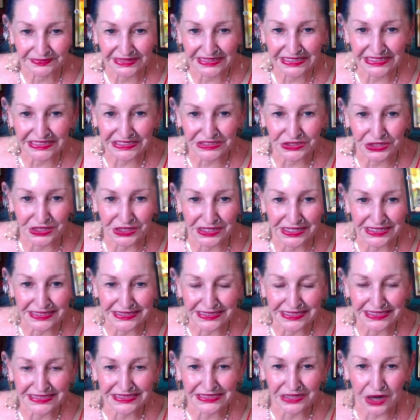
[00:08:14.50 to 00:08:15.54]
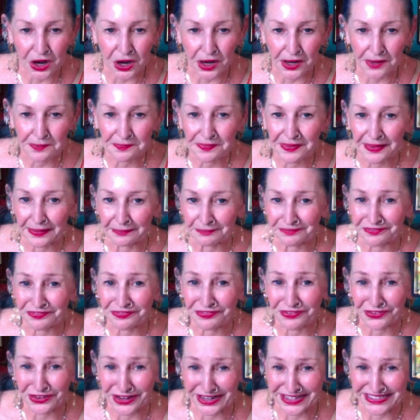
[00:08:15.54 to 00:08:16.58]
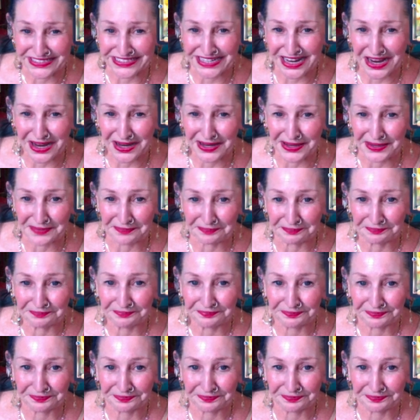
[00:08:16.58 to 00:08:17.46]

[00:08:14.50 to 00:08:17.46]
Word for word: He's going to disarm them for a time.